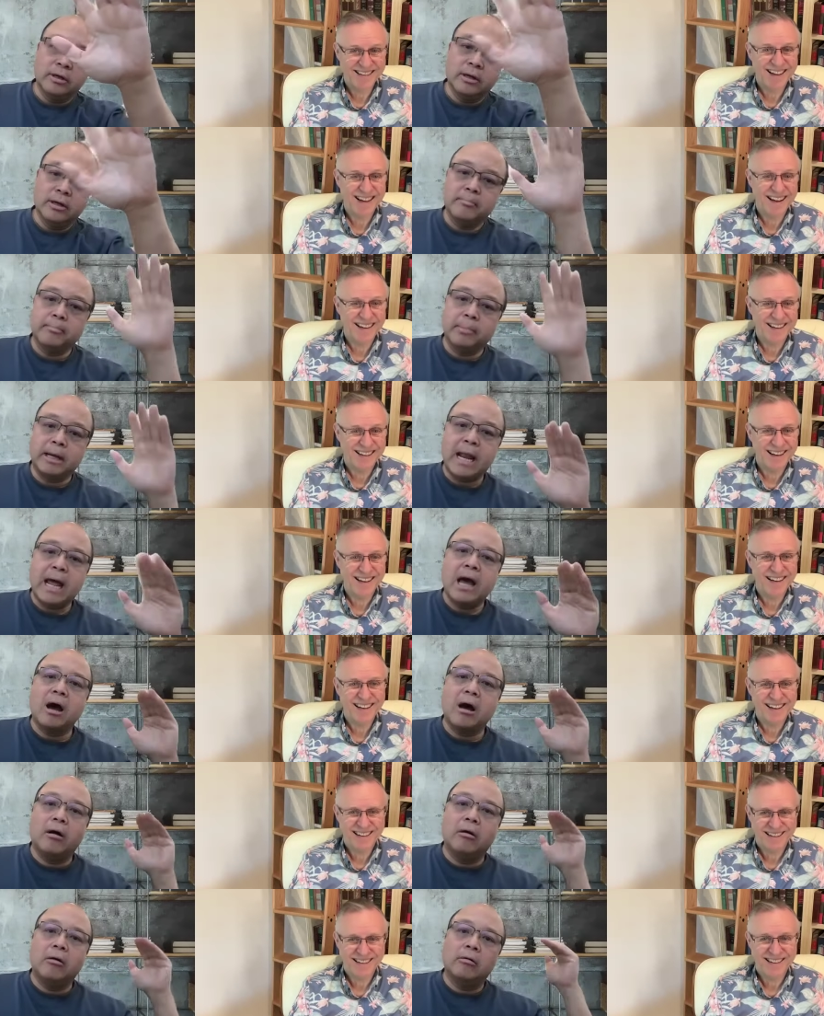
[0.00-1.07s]
Speaker 1: yeah but
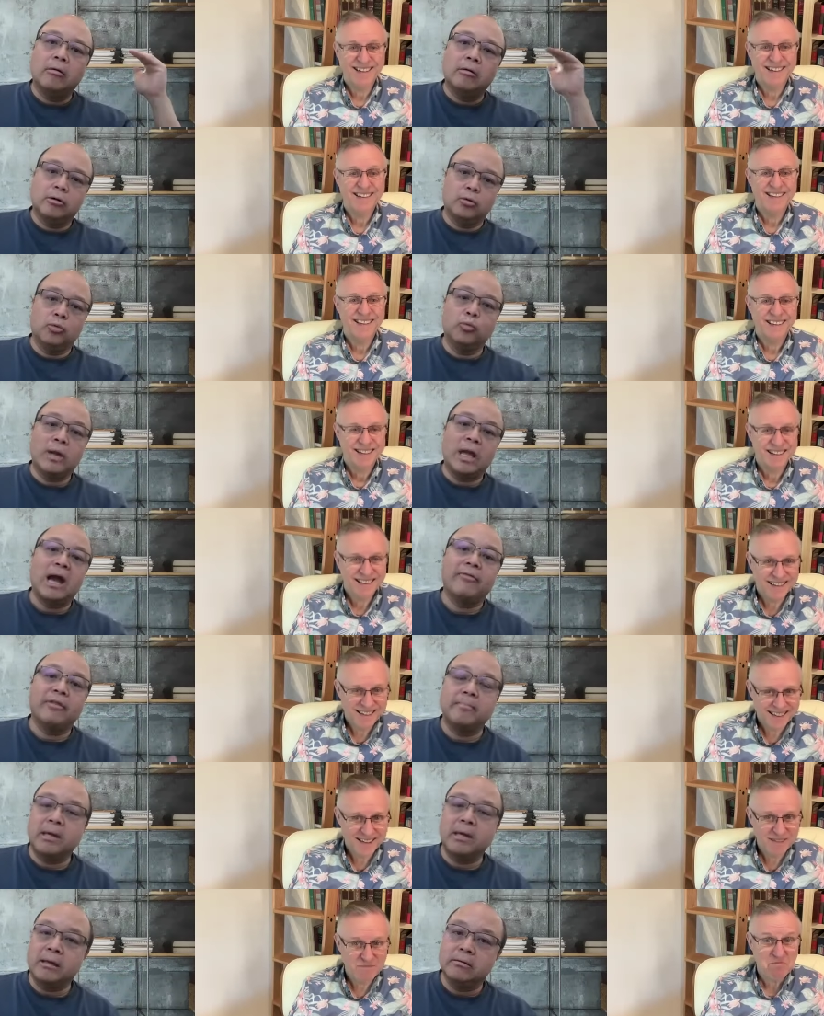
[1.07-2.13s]
now we have the
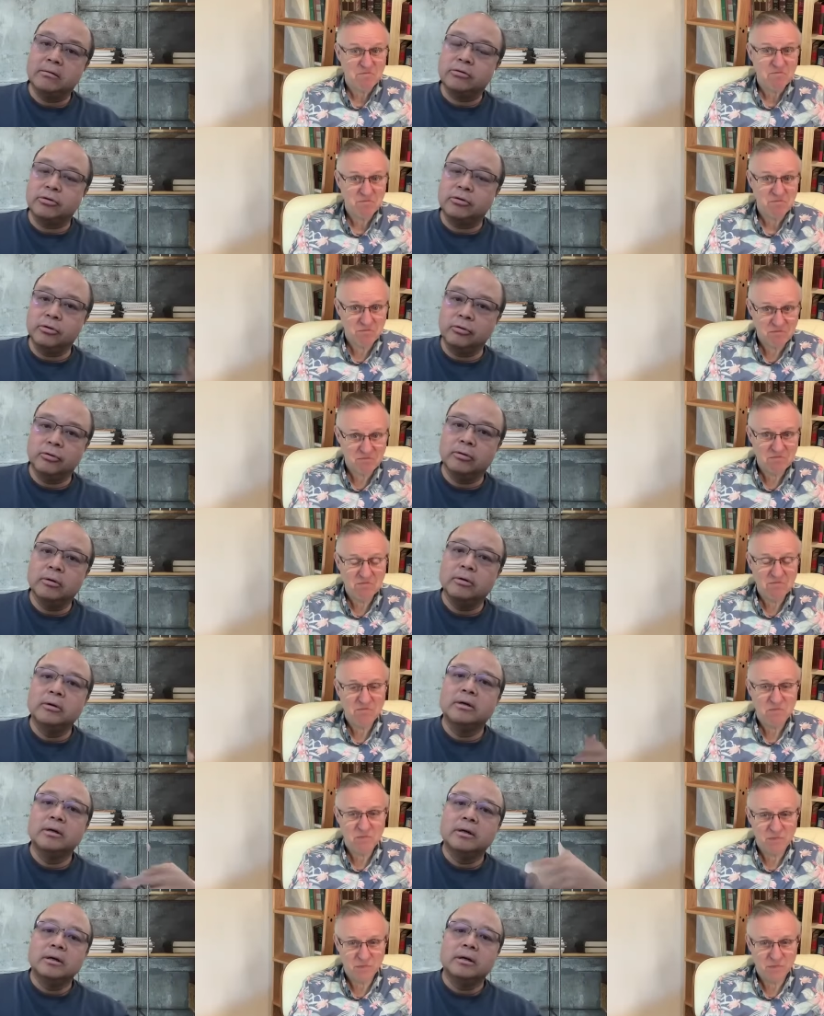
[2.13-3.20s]
means to
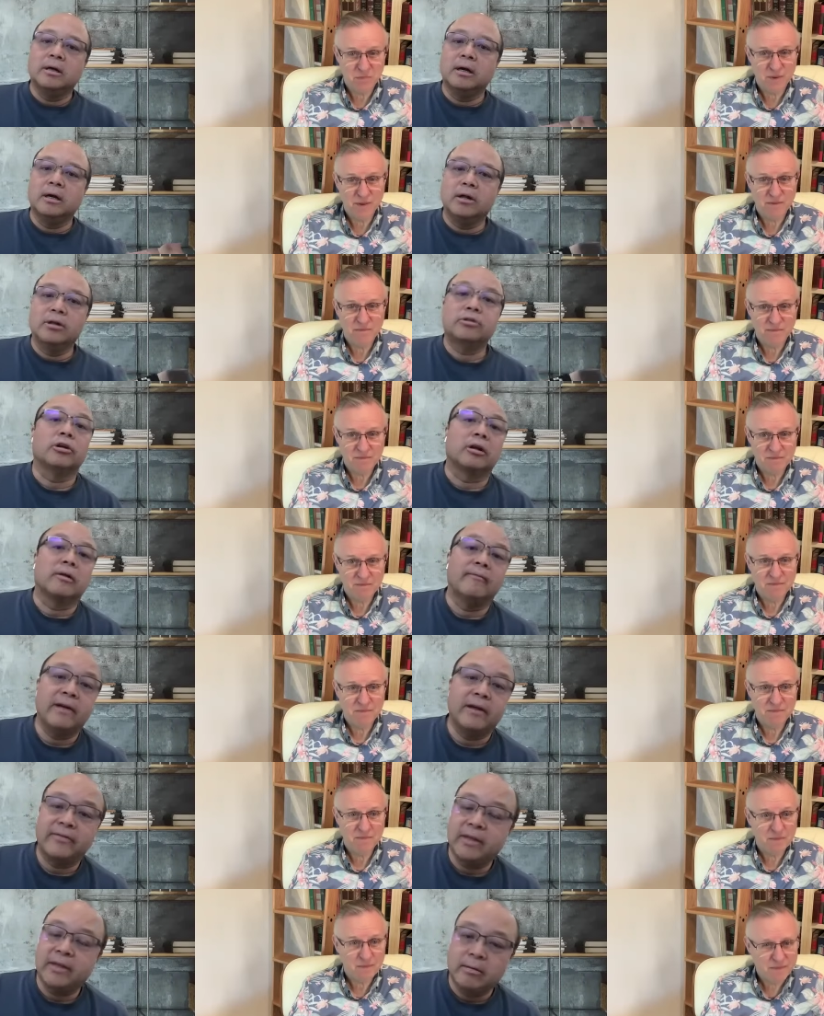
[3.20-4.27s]
uh,
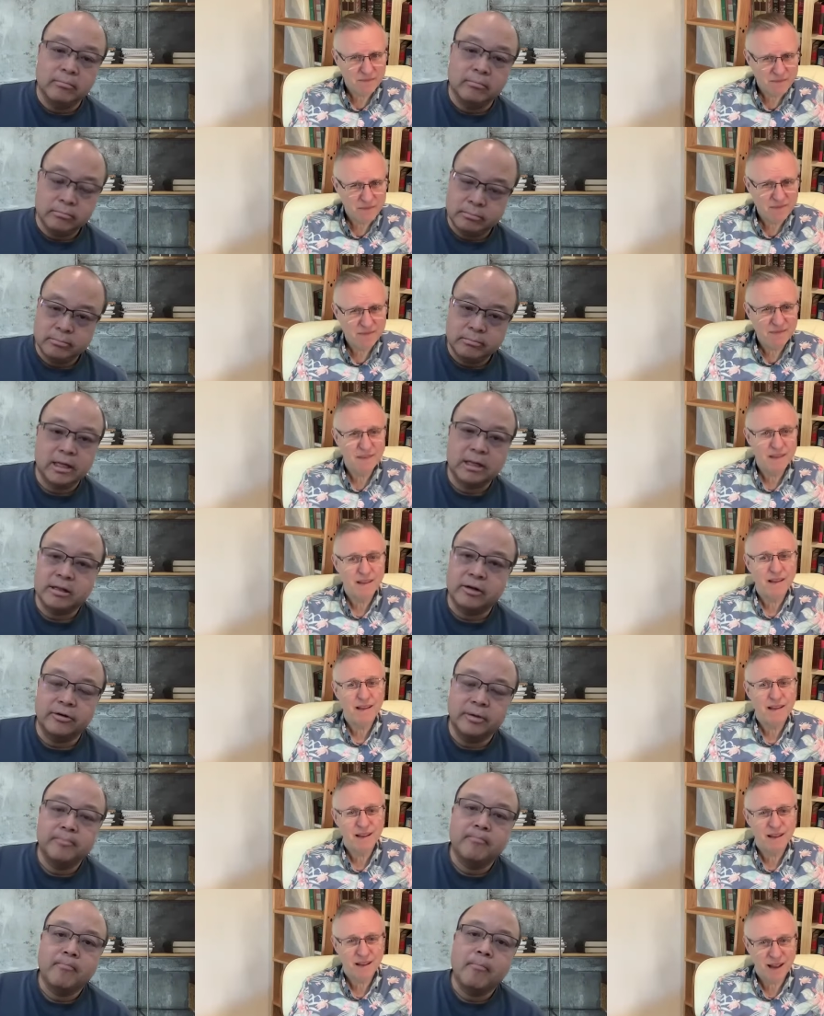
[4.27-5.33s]
circumvent them
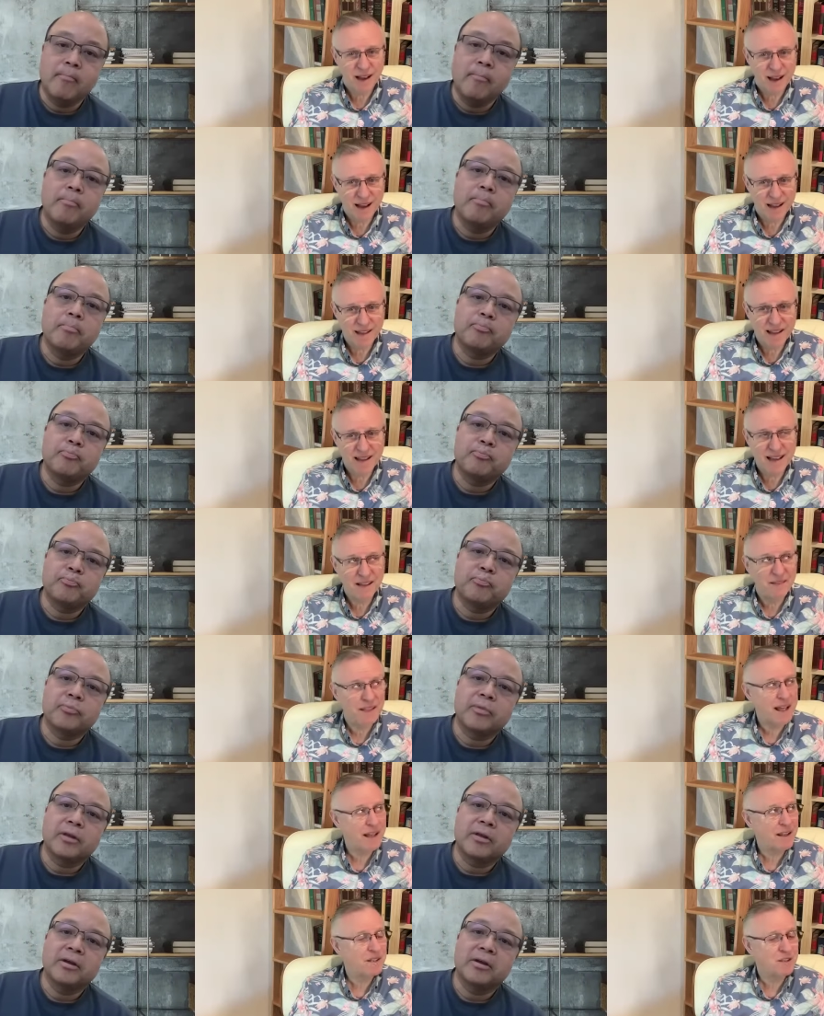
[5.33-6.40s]
etc
Speaker 2: Oh, uh, yeah,
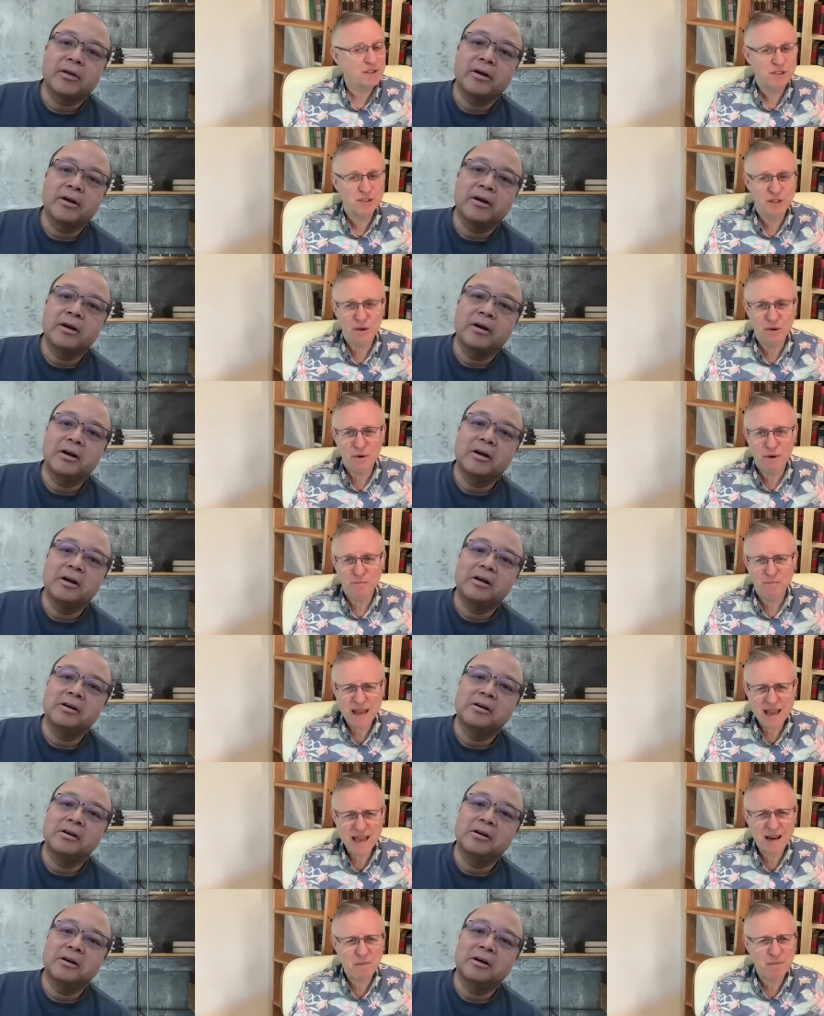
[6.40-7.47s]
that is so.
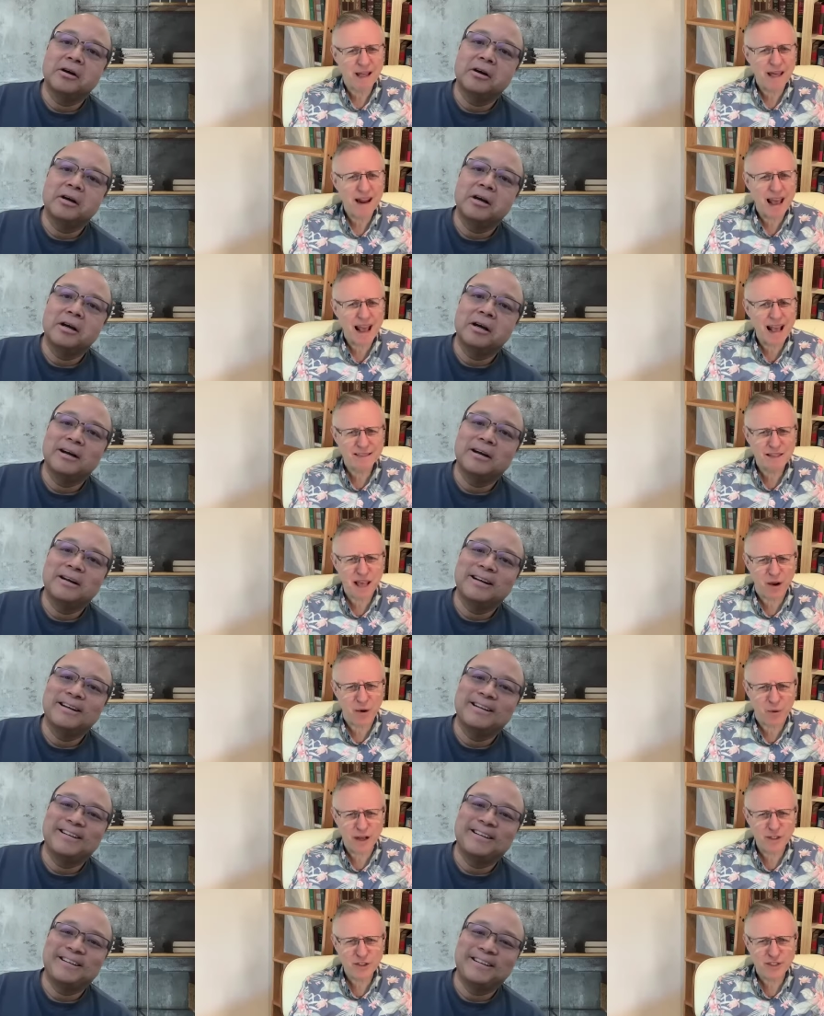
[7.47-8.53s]
Man, I'm glad I asked that
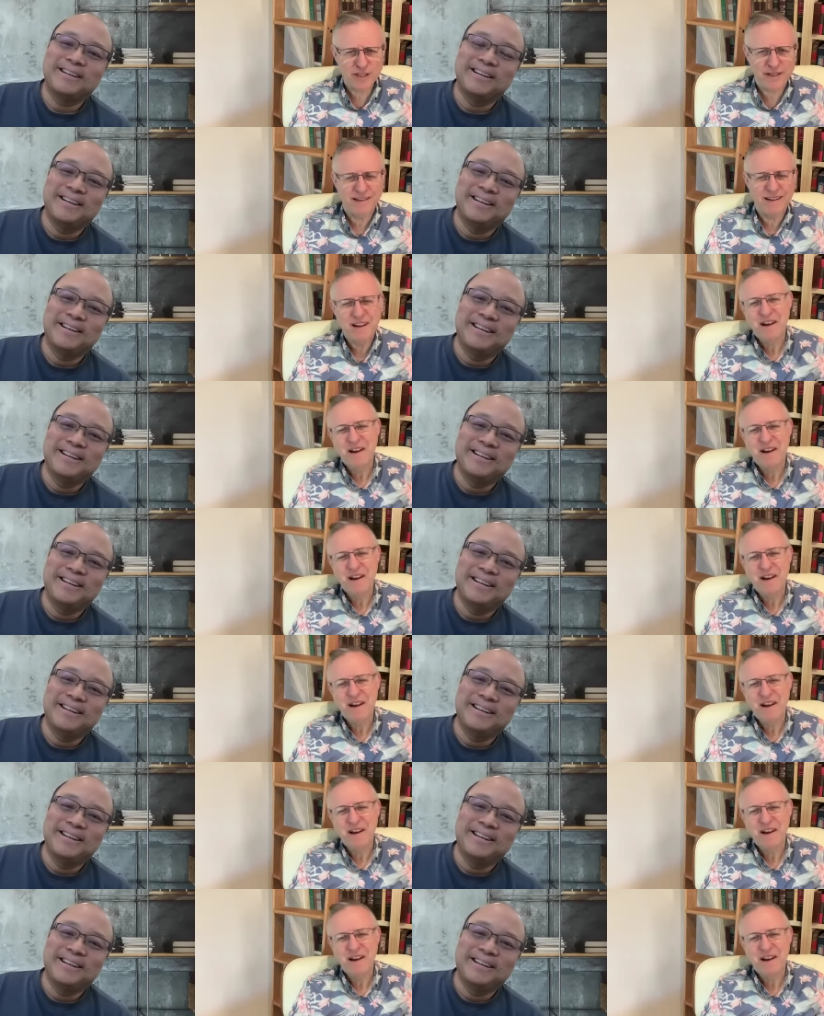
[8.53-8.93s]
question.